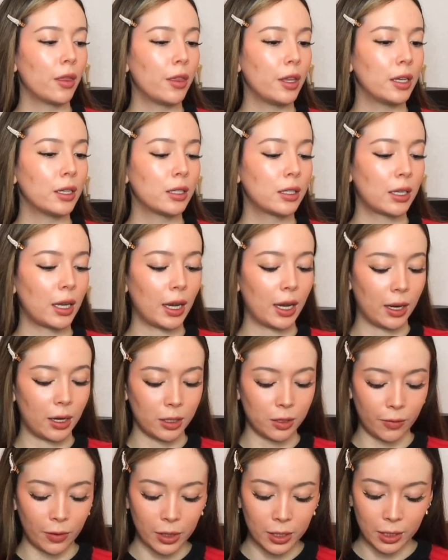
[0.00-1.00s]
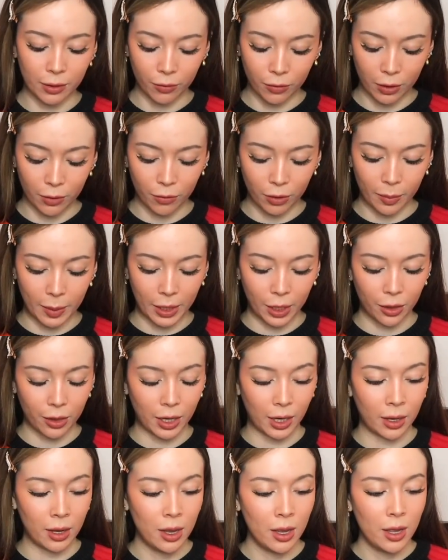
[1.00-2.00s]
this, and it's very different from
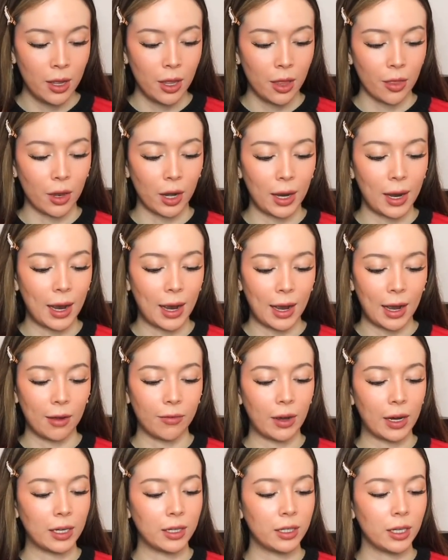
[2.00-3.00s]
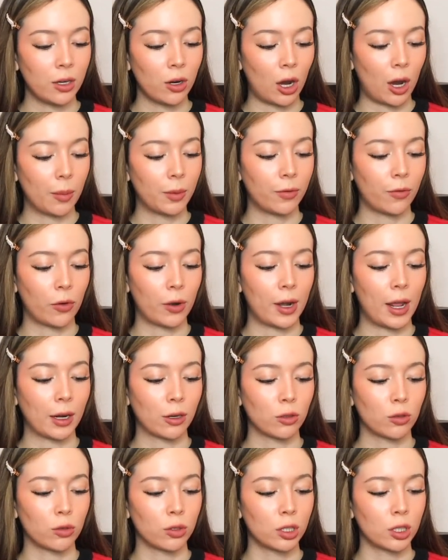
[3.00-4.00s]
anything that I have. I did opt for an
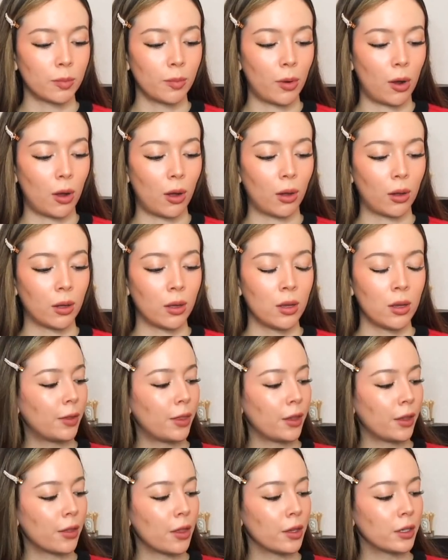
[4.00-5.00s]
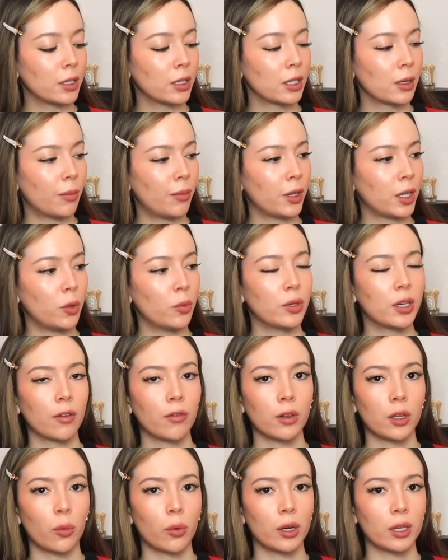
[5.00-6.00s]
extra small. think that this is something you would
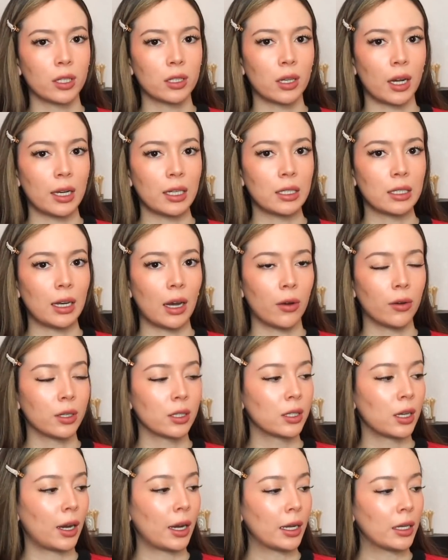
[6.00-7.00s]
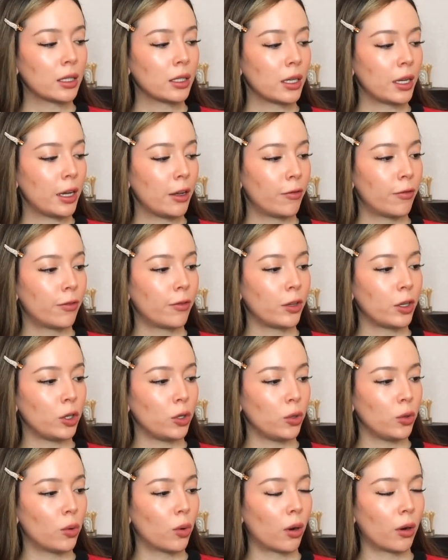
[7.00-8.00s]
definitely want to size down a size if
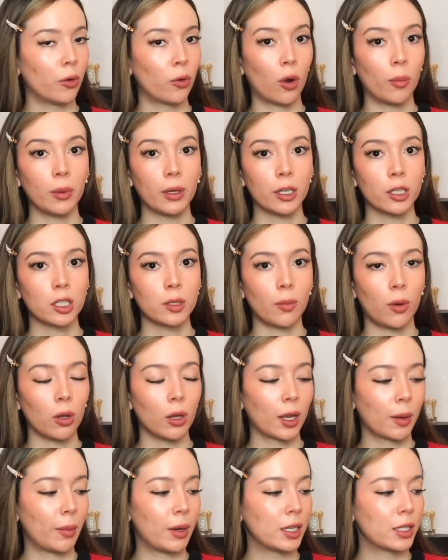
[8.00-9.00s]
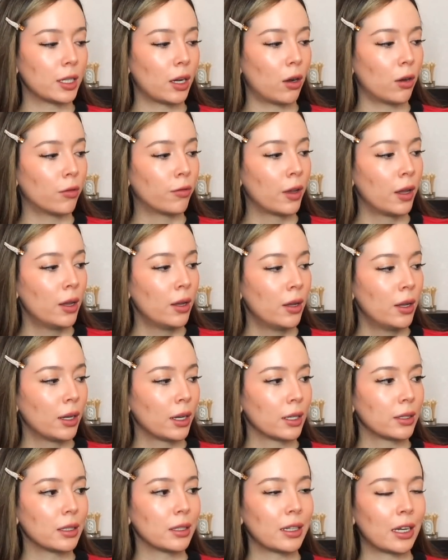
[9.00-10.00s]
you are normally a small like myself,
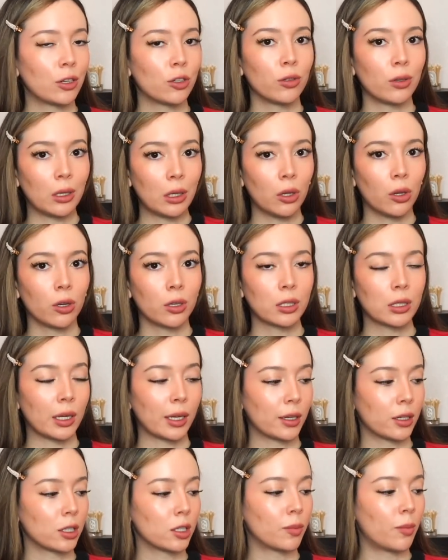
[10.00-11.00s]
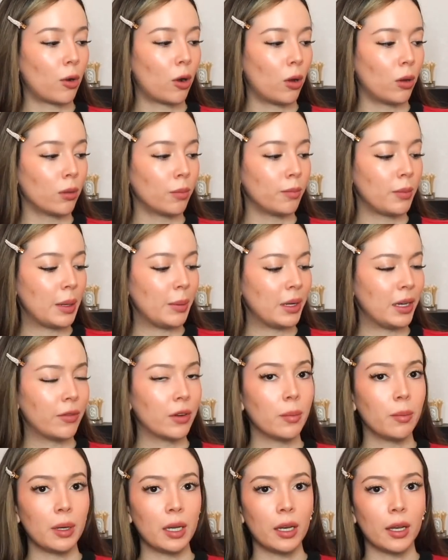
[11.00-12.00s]
because this actually looks like a small, maybe
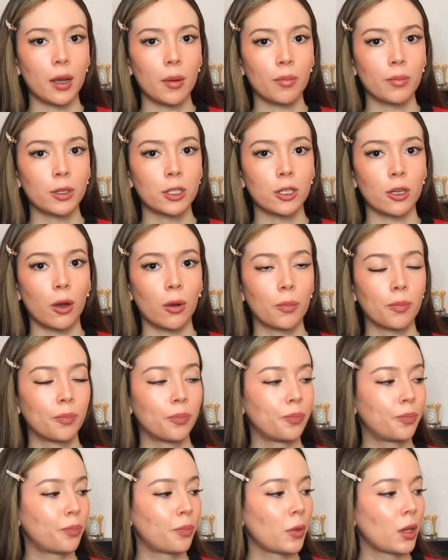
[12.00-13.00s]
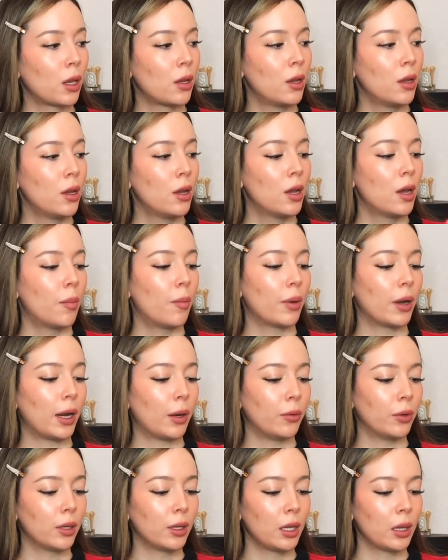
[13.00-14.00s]
even a medium. So, but I
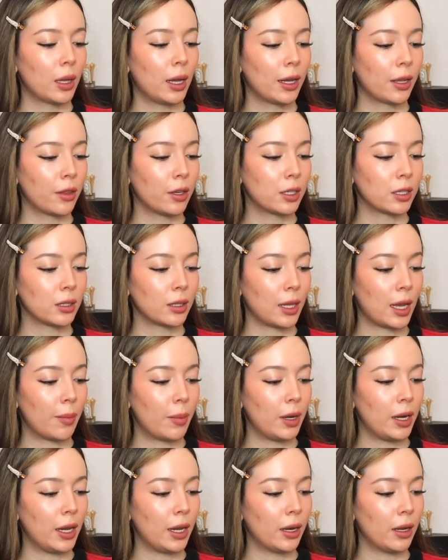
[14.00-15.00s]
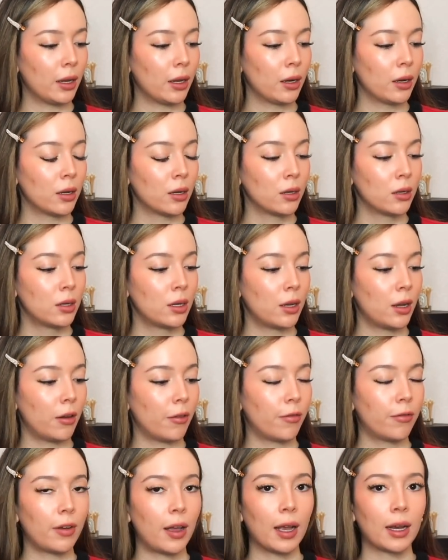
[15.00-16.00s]
really like this laminated
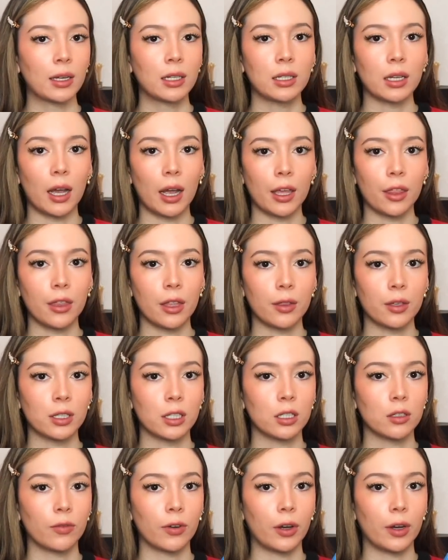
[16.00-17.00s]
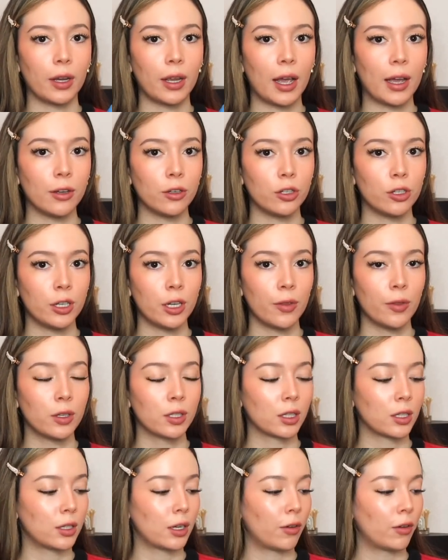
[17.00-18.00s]
effect. I think this is very edgy, and
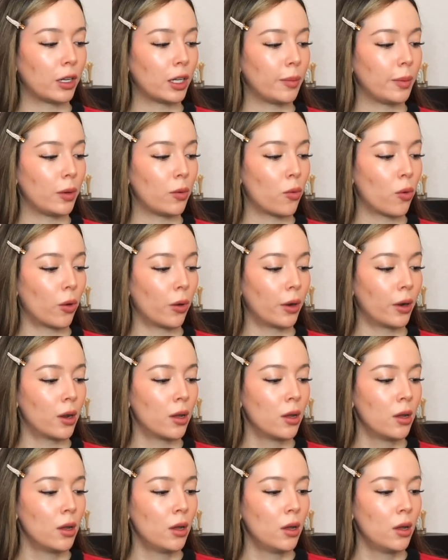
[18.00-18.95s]
this can definitely be worn